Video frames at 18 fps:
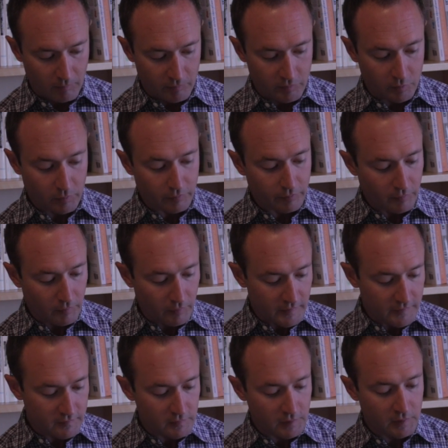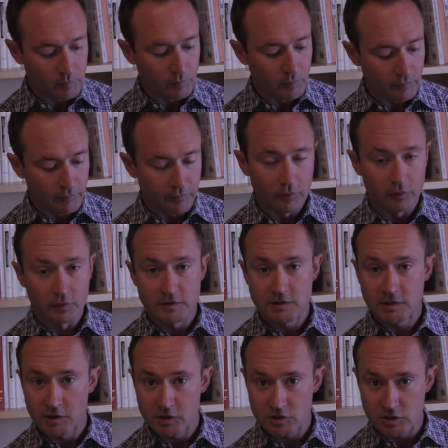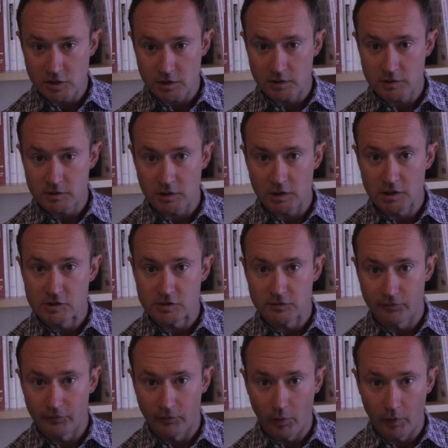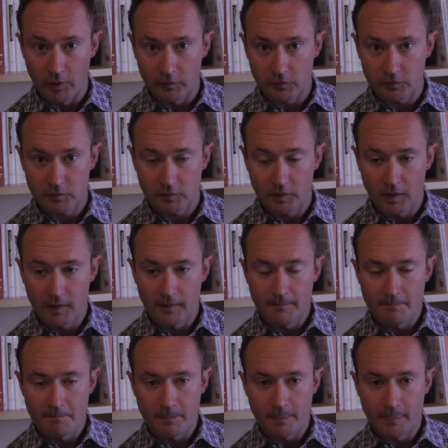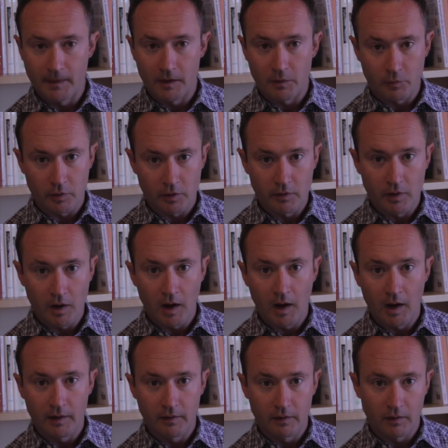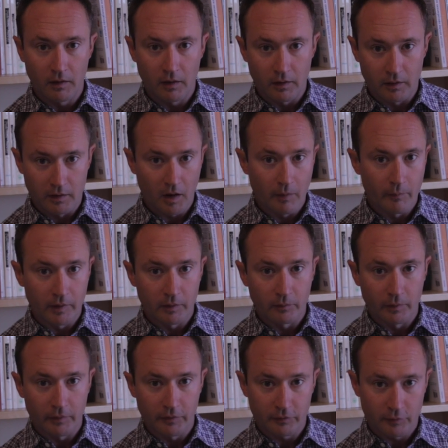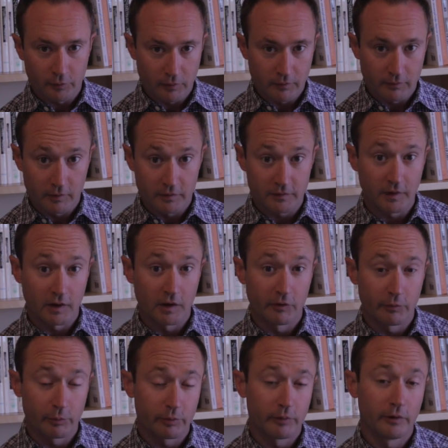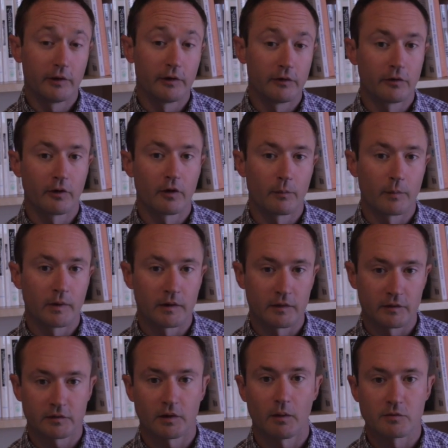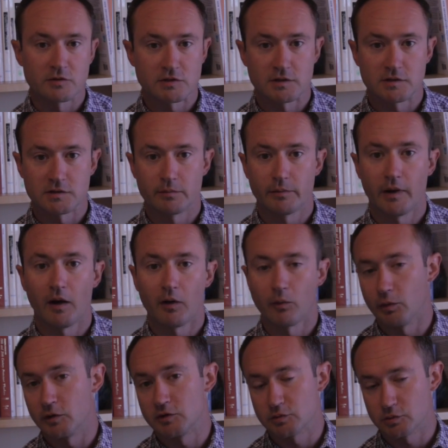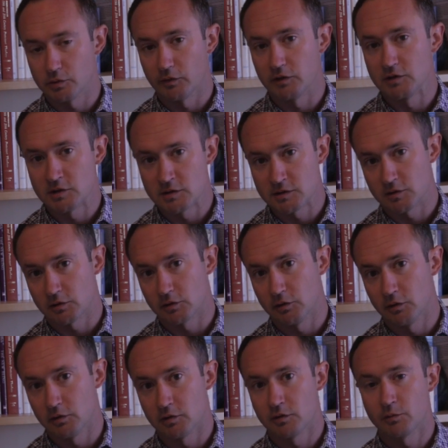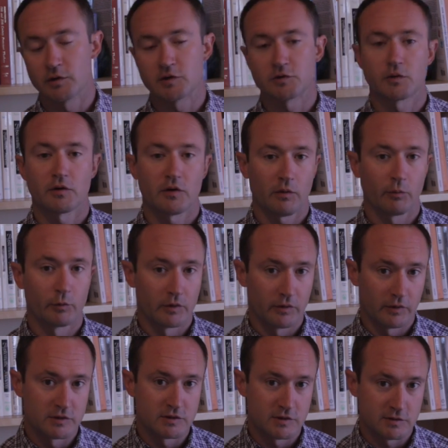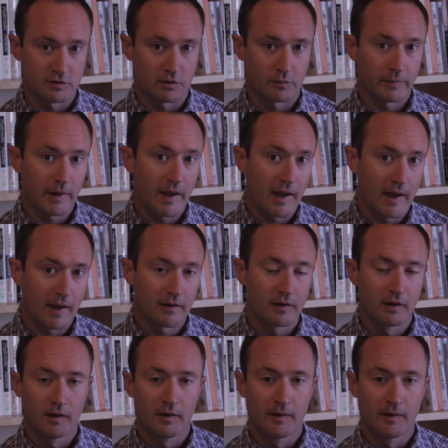So if we're listening with full attention to each voice, then we're not coming with sort of a set of predetermined assumptions about which religions are good and which religions are bad.